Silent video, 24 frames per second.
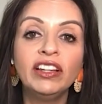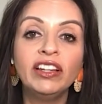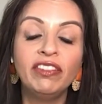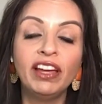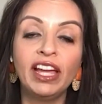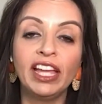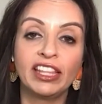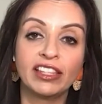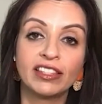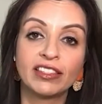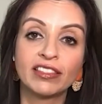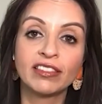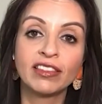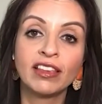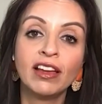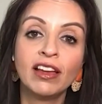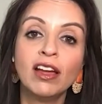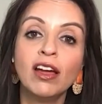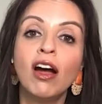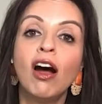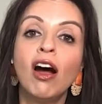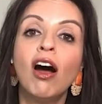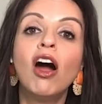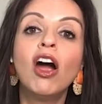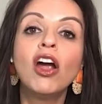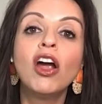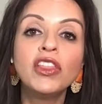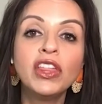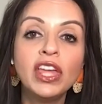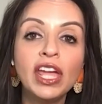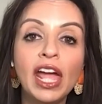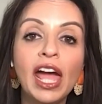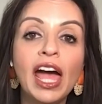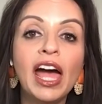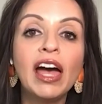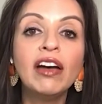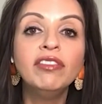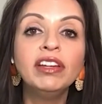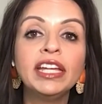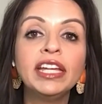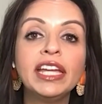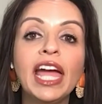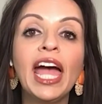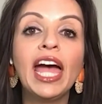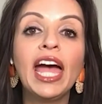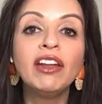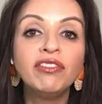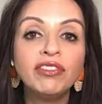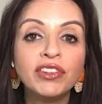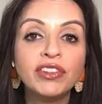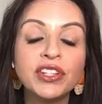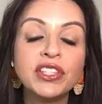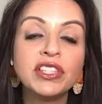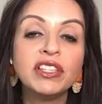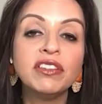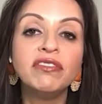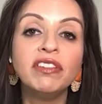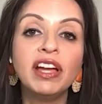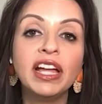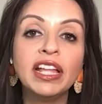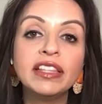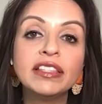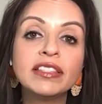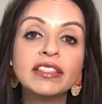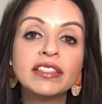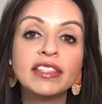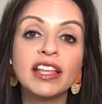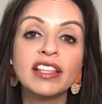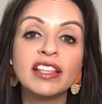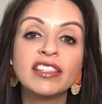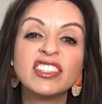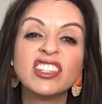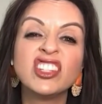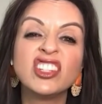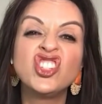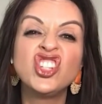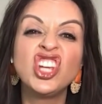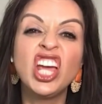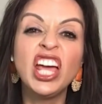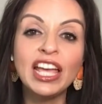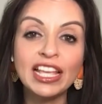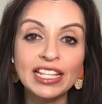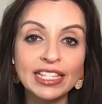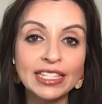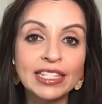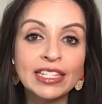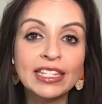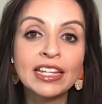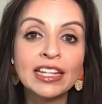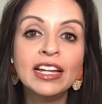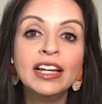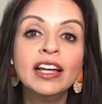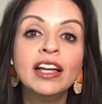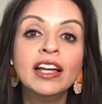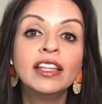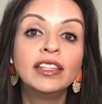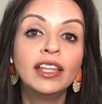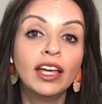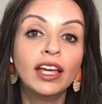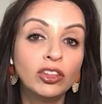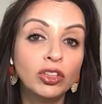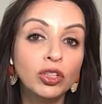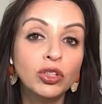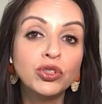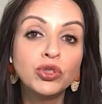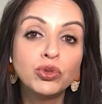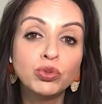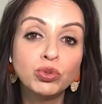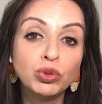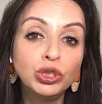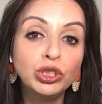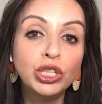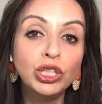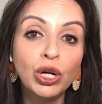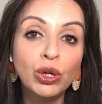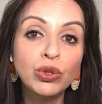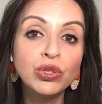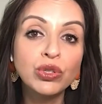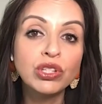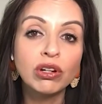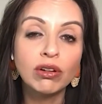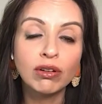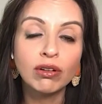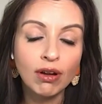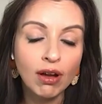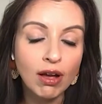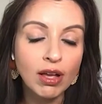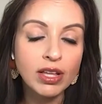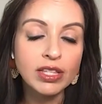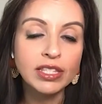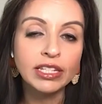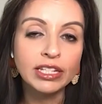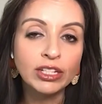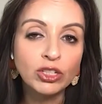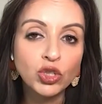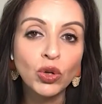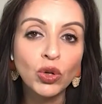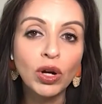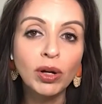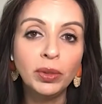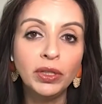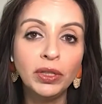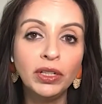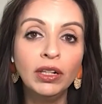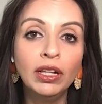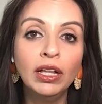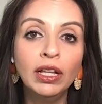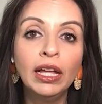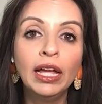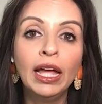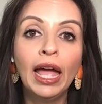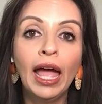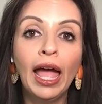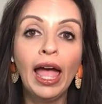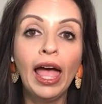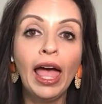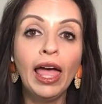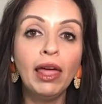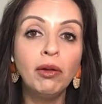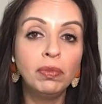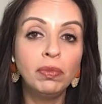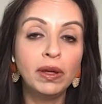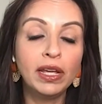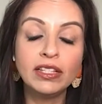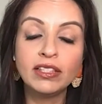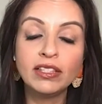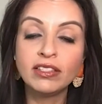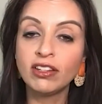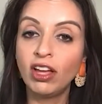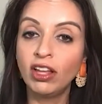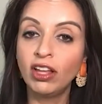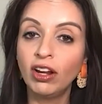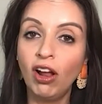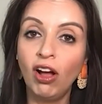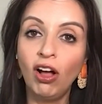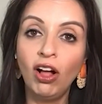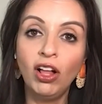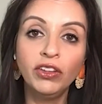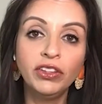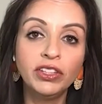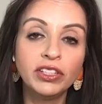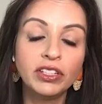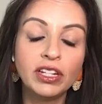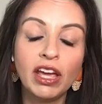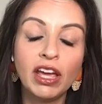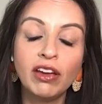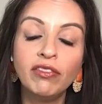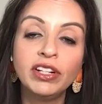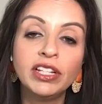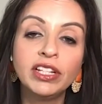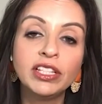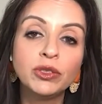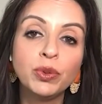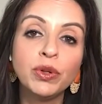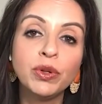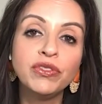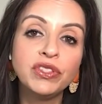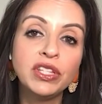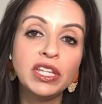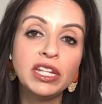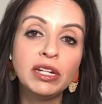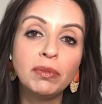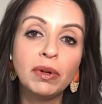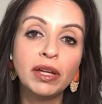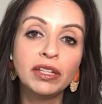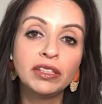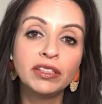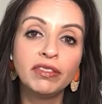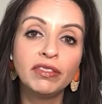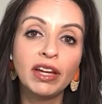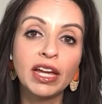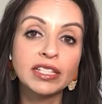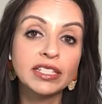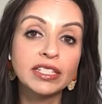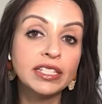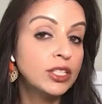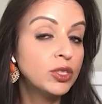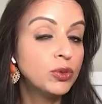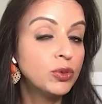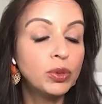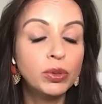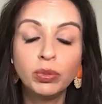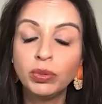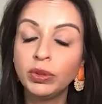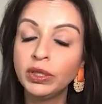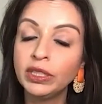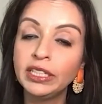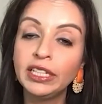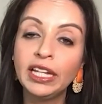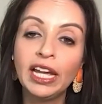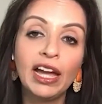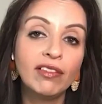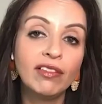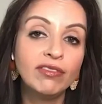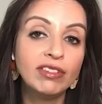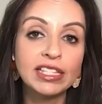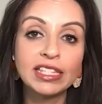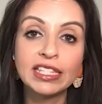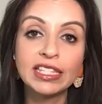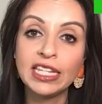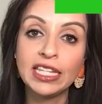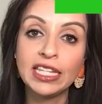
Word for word: events? Are they having adverse events that suggest that those rouleaus are causing trouble? And based on all the evidence we've seen about the vaccines, we really haven't